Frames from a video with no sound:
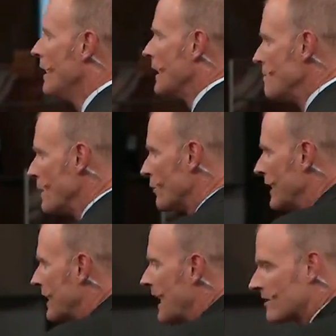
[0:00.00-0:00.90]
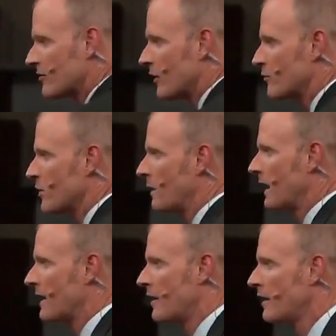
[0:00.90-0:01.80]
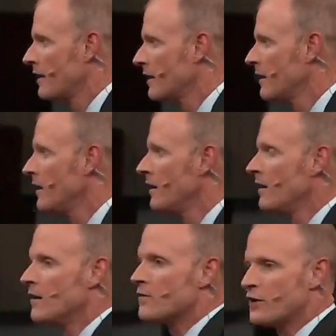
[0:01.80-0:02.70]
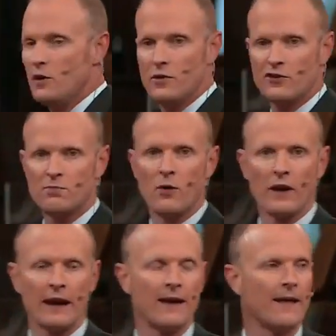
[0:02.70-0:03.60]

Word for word: Let me read an excerpt from a letter for you this morning.